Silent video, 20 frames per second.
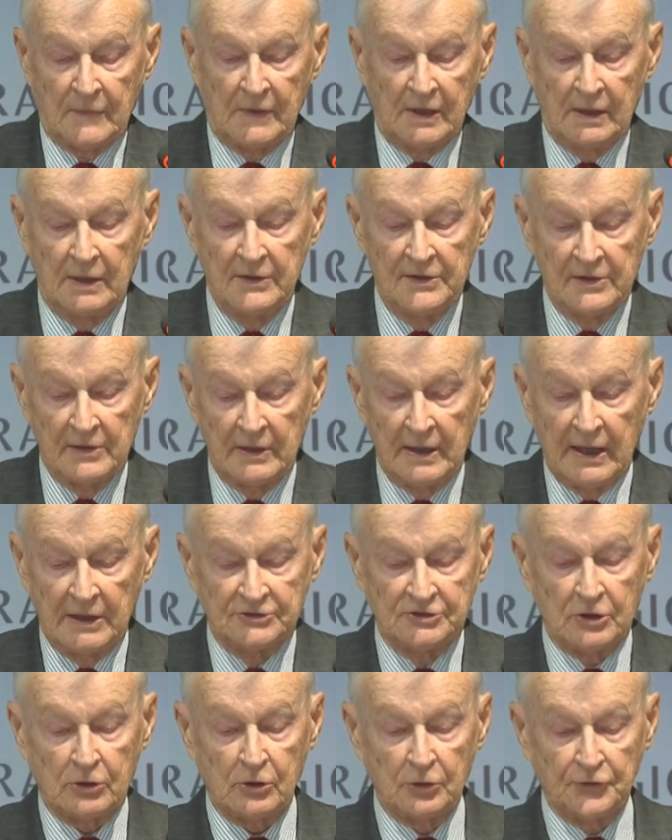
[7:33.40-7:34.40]
either
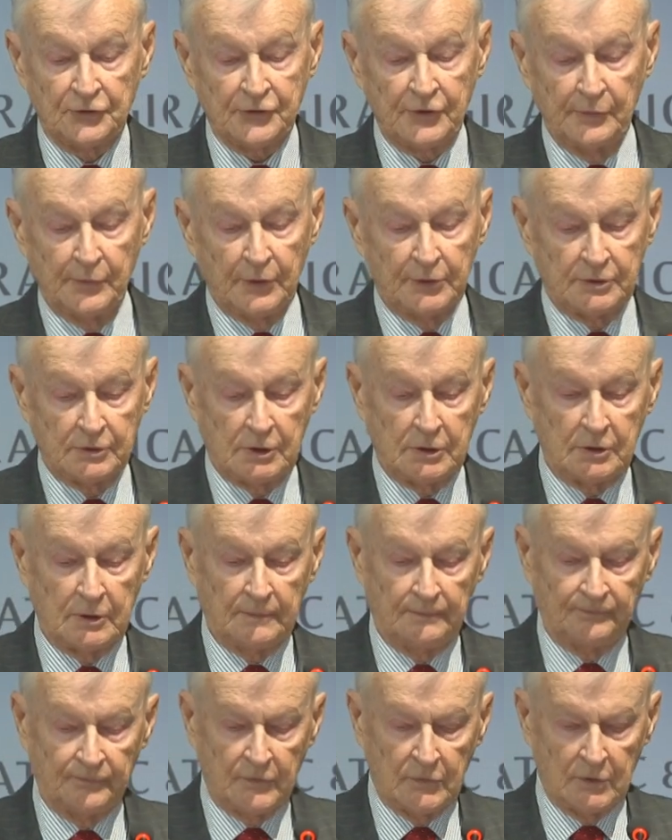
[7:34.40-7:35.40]
as a contributor
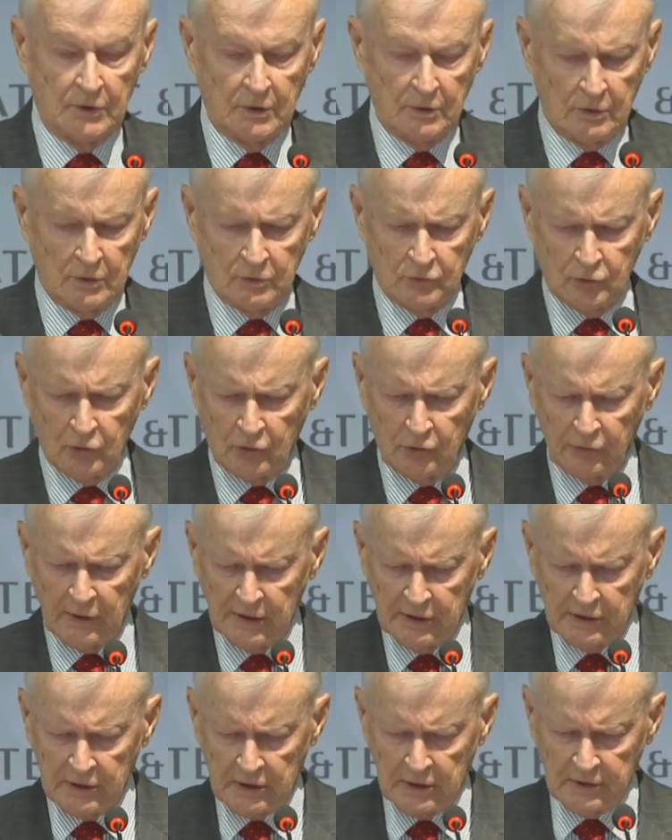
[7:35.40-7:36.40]
to
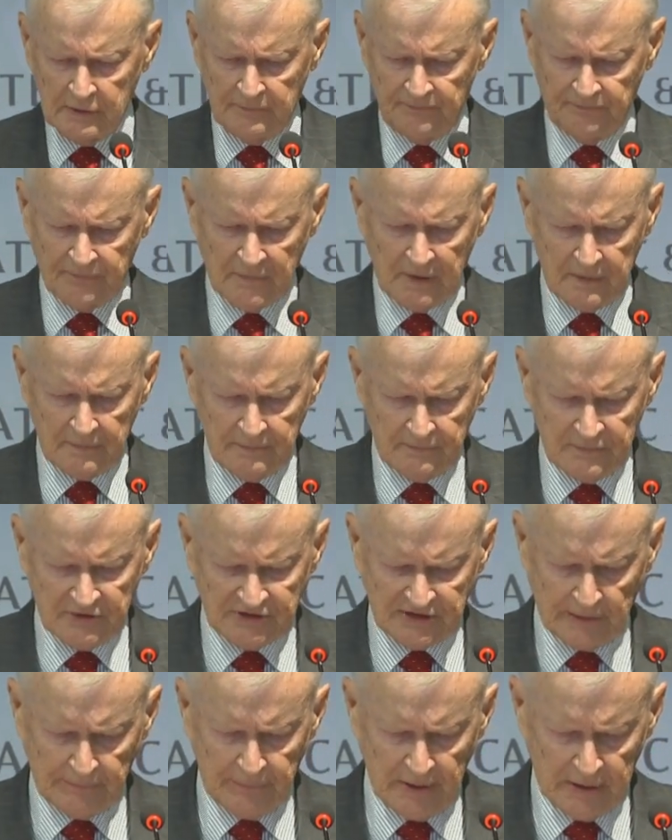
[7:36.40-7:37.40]
greater
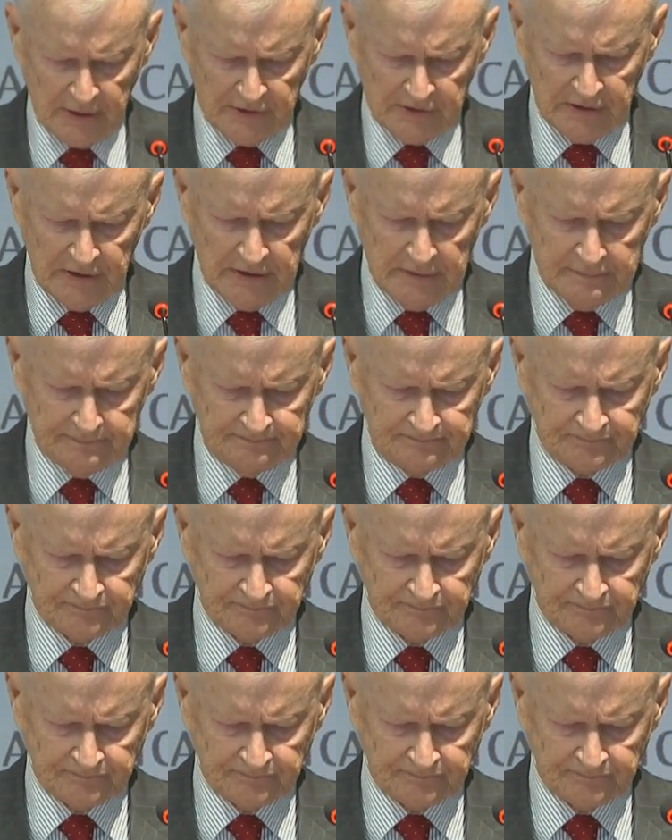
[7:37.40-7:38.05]
stability